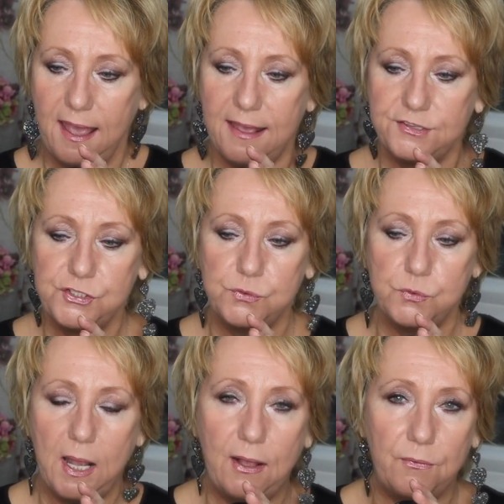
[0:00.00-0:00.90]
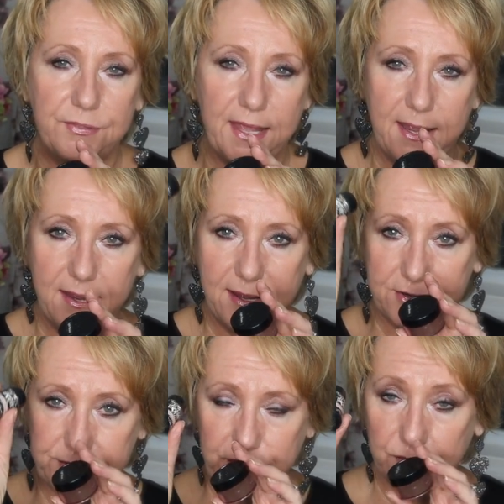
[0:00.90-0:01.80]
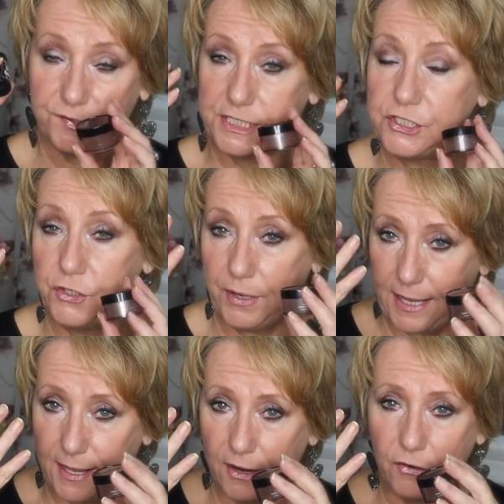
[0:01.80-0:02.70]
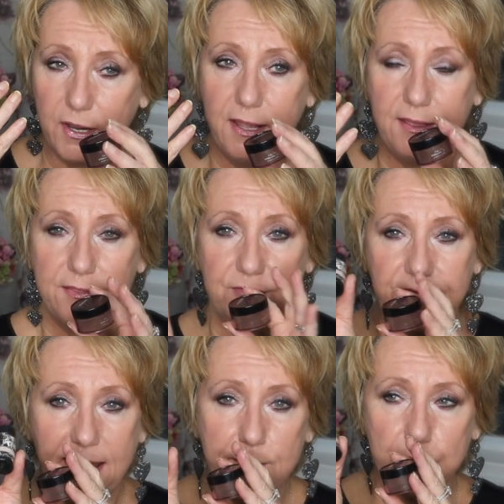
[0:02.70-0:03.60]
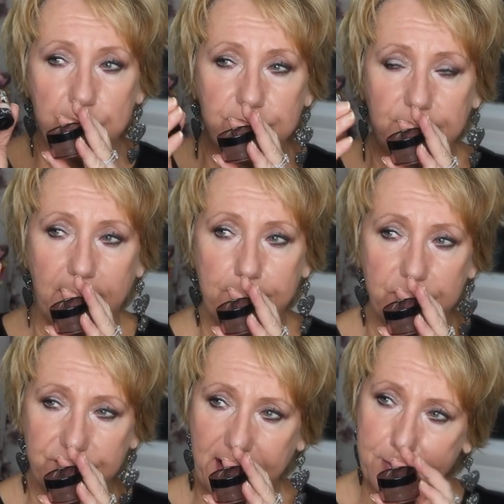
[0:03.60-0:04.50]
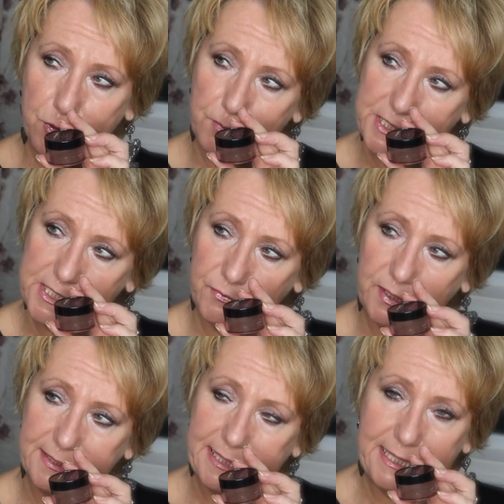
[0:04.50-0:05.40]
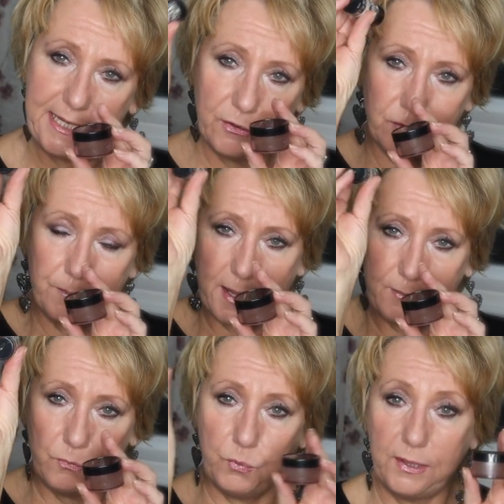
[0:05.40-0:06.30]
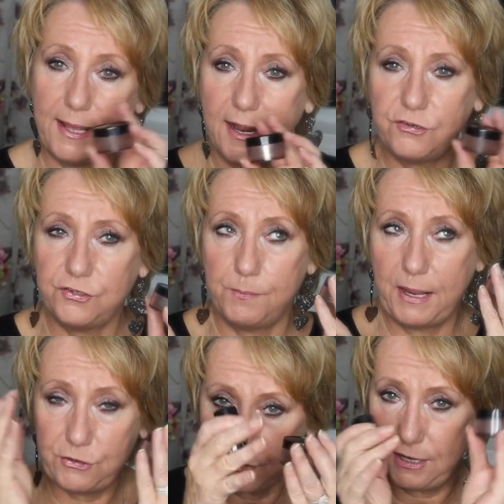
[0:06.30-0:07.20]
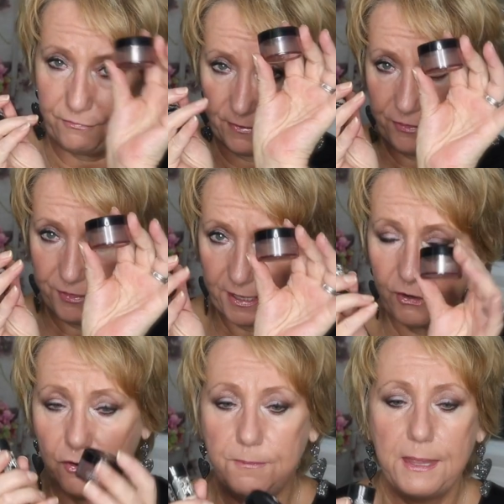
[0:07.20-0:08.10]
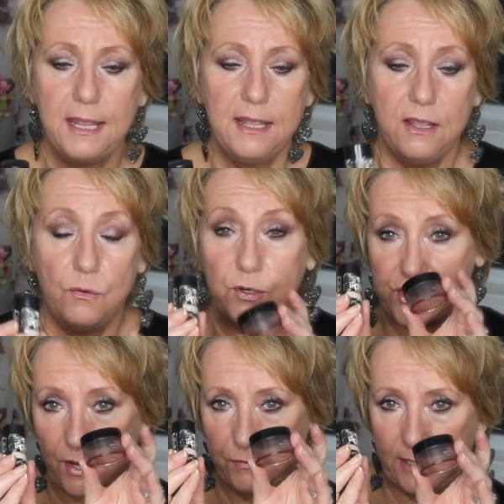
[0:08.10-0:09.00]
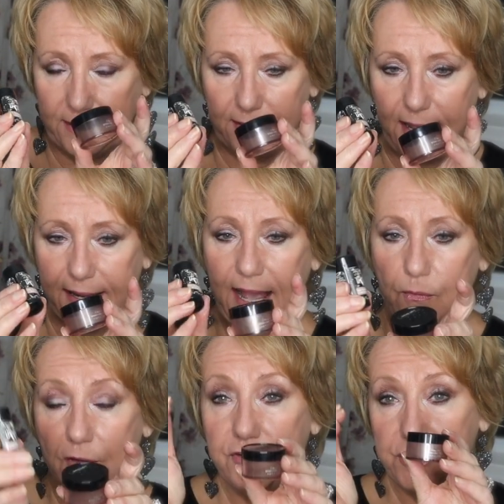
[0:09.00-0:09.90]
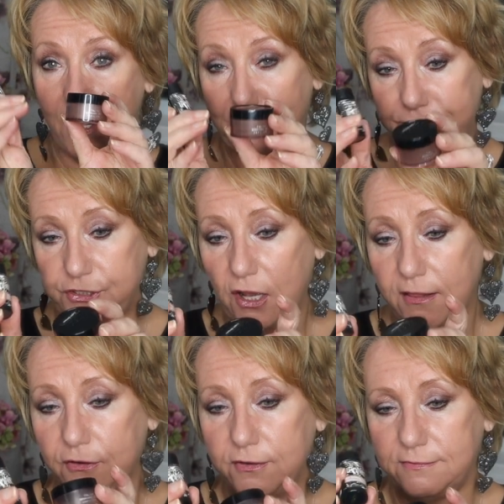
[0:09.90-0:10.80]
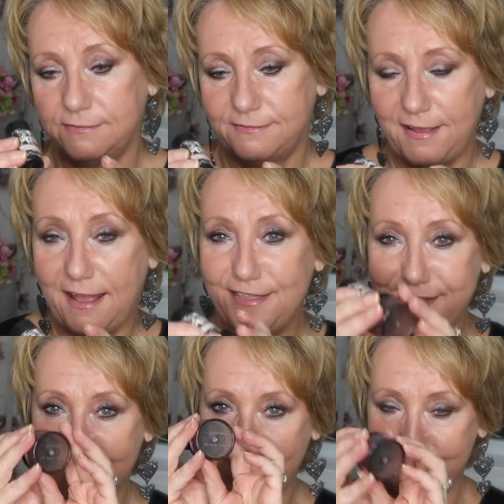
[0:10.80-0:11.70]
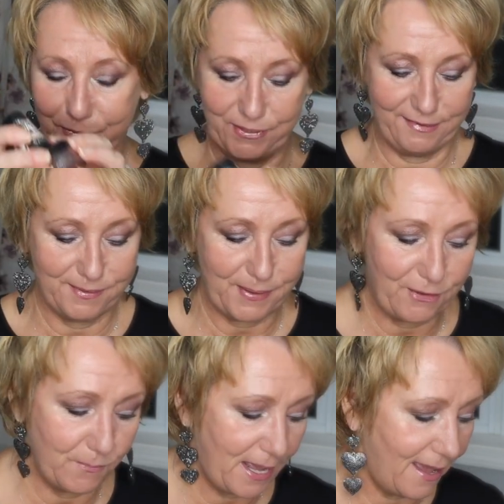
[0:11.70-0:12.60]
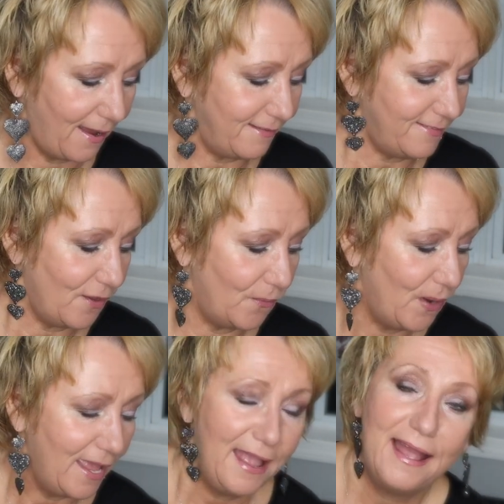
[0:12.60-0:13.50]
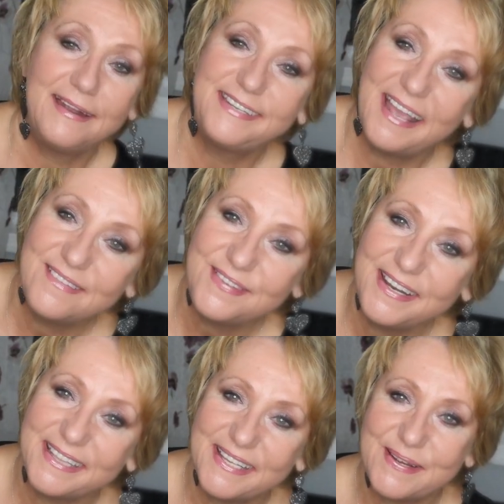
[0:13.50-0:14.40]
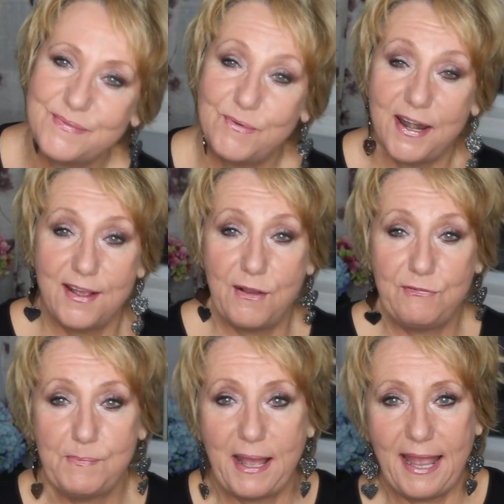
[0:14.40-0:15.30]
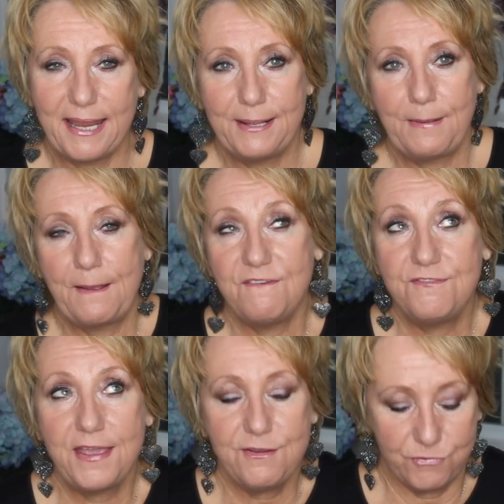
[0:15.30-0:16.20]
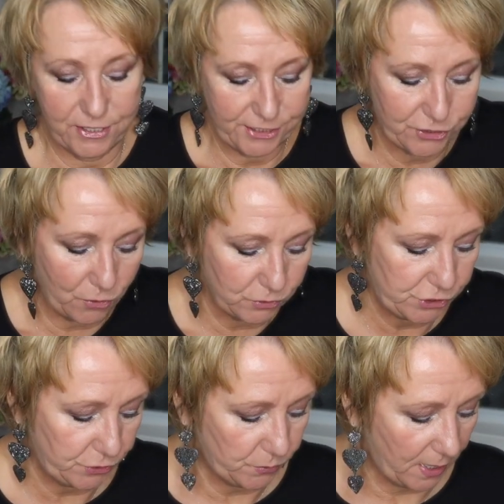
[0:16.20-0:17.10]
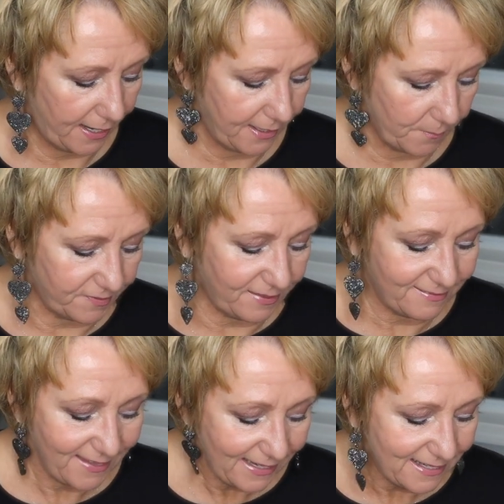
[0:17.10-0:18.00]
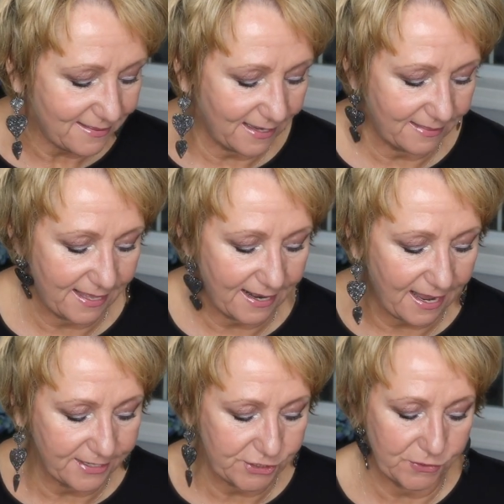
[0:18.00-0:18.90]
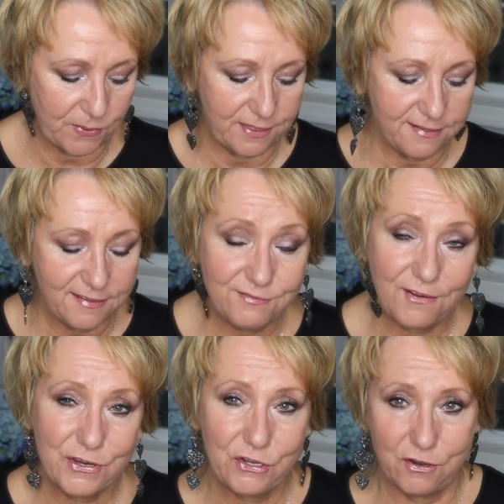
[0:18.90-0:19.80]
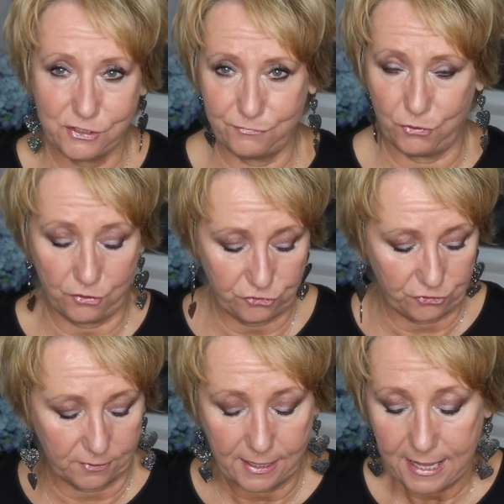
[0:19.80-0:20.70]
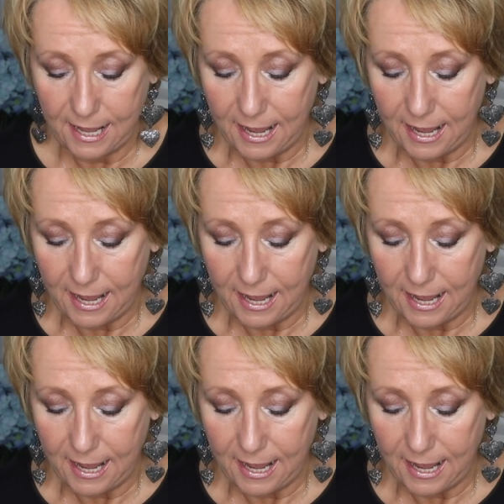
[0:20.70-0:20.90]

as to how they, uh, you know, stick to your hair. The fibers, um, the fiber material in here will actually make your hair feel thicker which I really like. However, dollar for dollar, I think the Caboki's a better buy. So definitely one of my favorite go-to items. The second thing that I do, and this is very controversial,